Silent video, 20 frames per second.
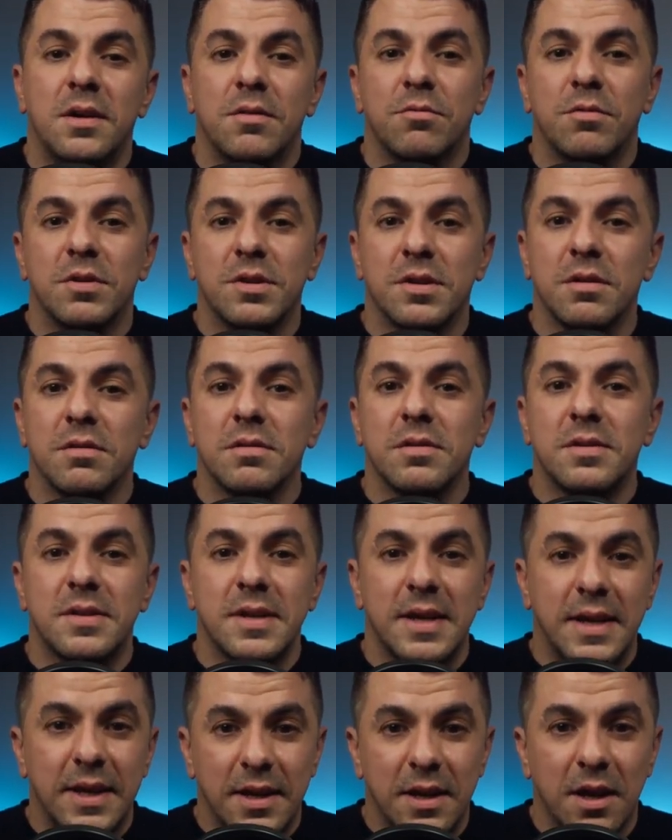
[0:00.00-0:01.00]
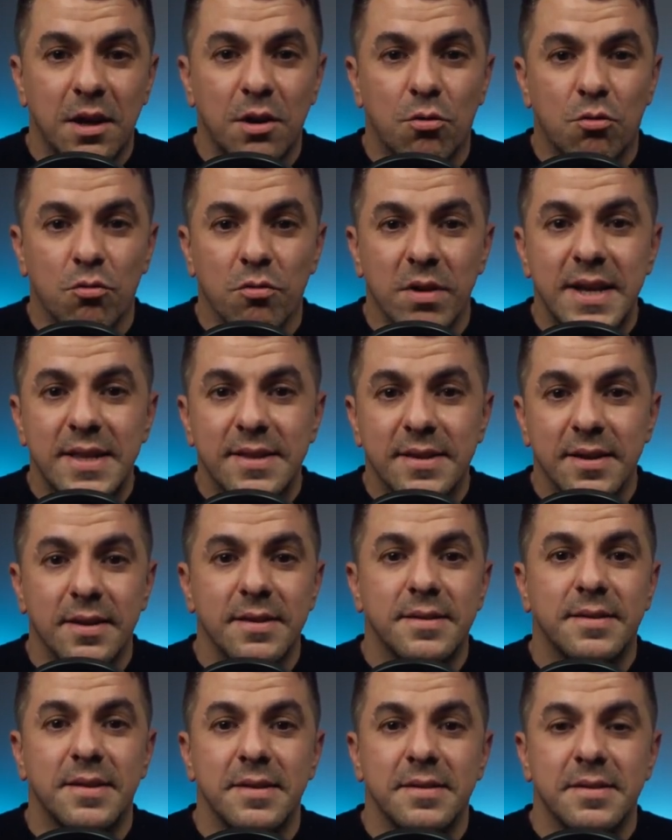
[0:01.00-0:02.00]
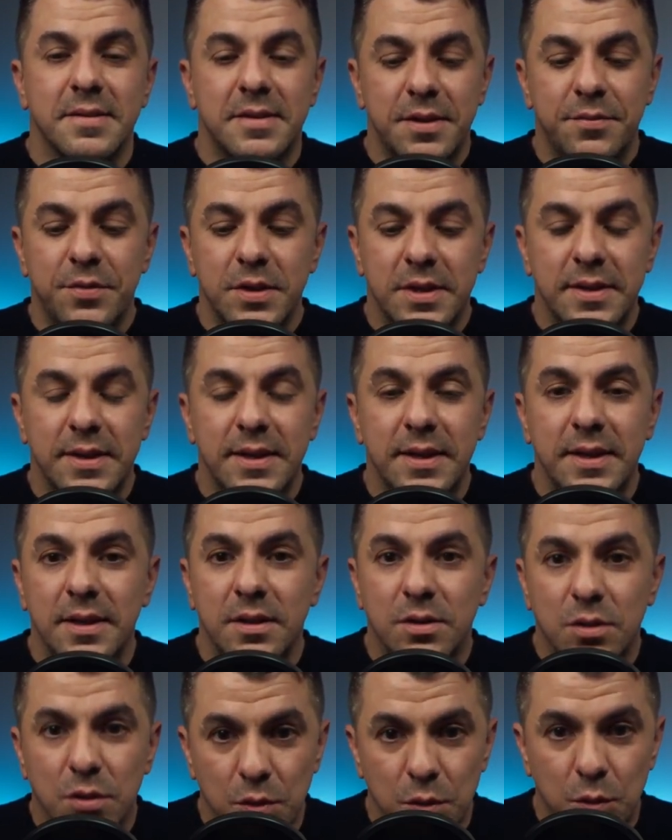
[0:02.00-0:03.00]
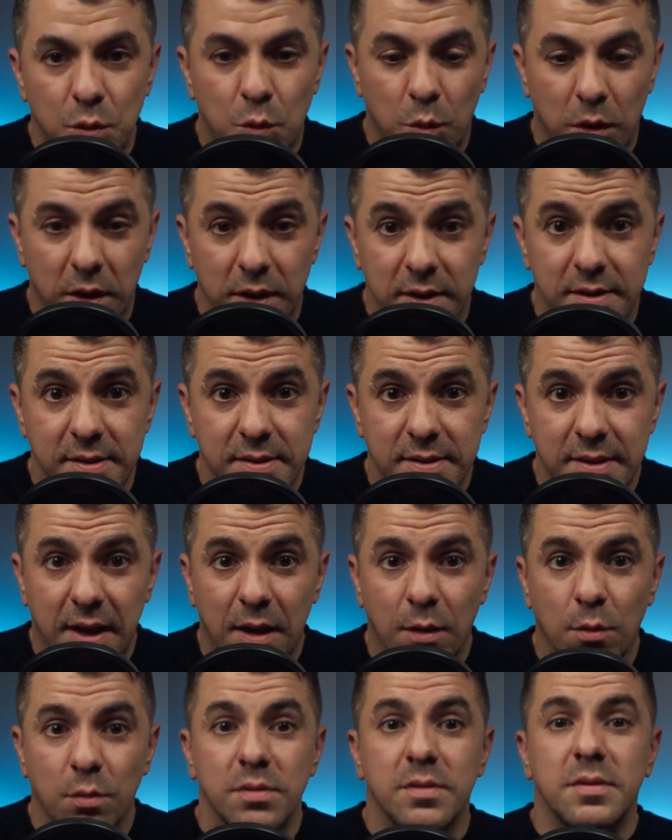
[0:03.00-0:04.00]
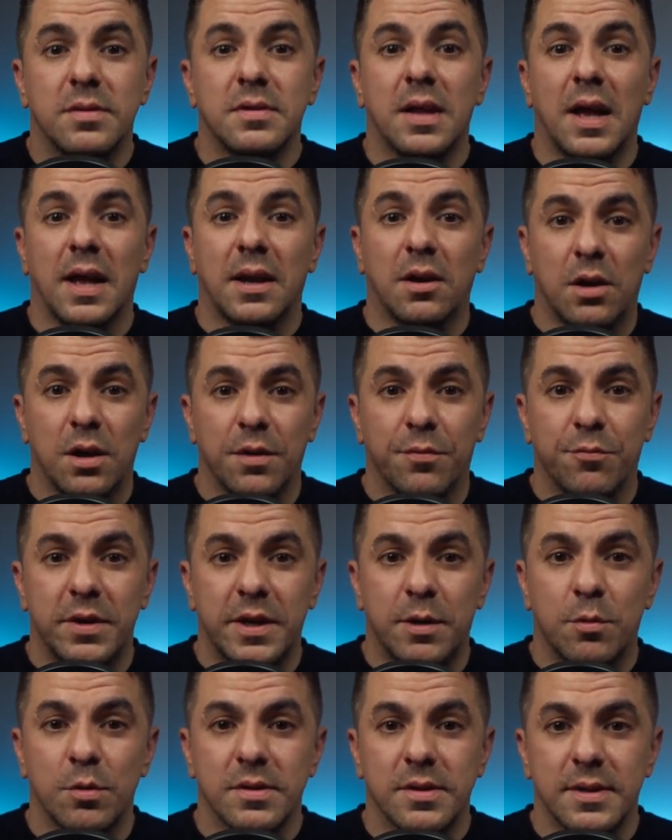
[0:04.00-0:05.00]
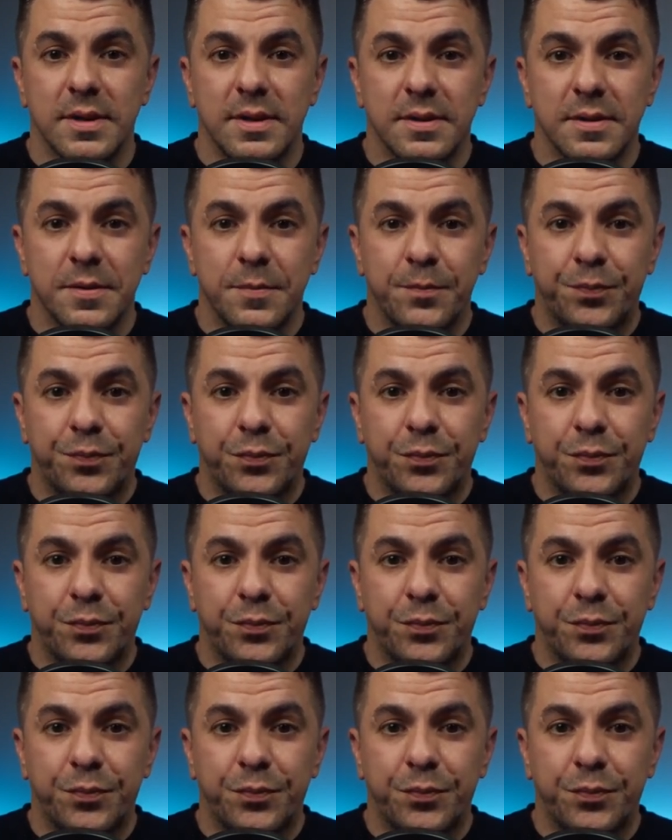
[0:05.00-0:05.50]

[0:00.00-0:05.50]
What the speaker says: results in greater sensitivity to quieter sounds and higher frequencies